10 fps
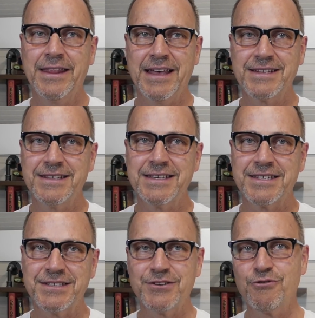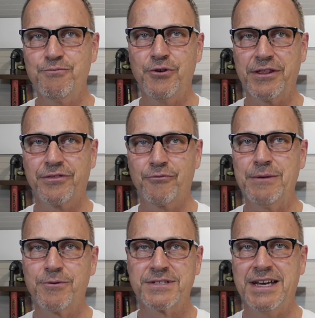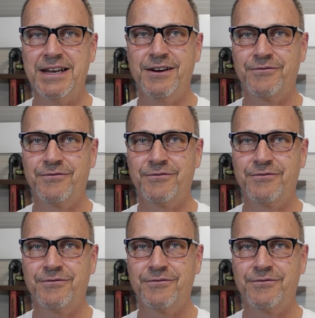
That's less than zero point three percent